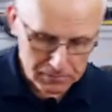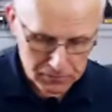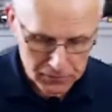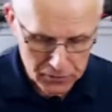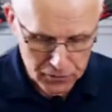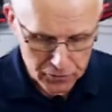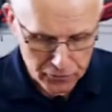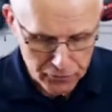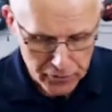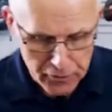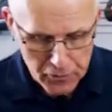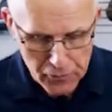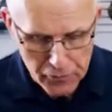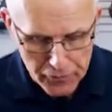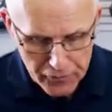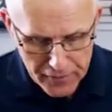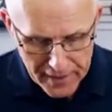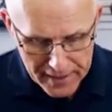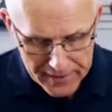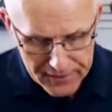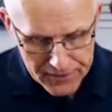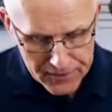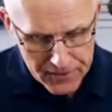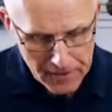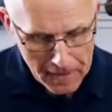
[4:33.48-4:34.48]
screw
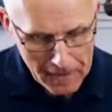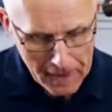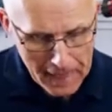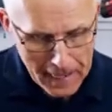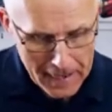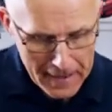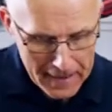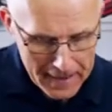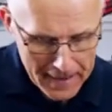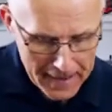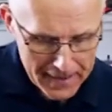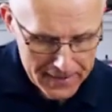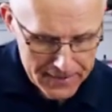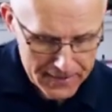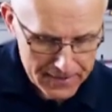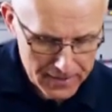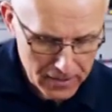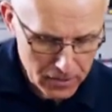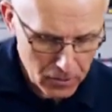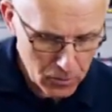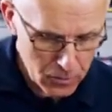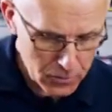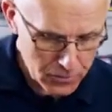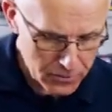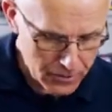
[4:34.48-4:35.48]
threads. And
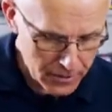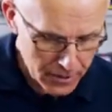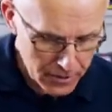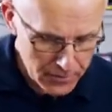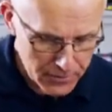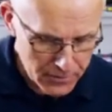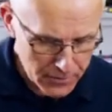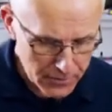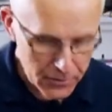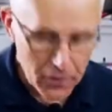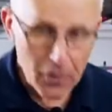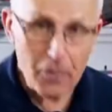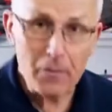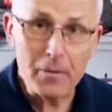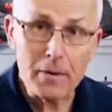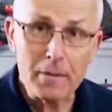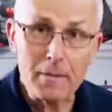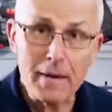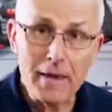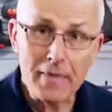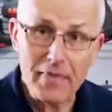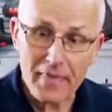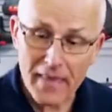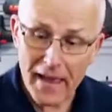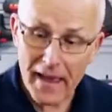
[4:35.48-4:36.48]
also, to
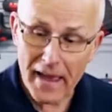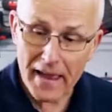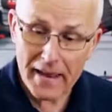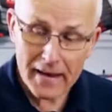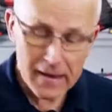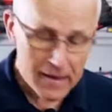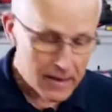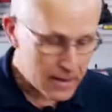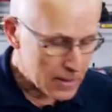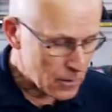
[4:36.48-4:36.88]
complement that,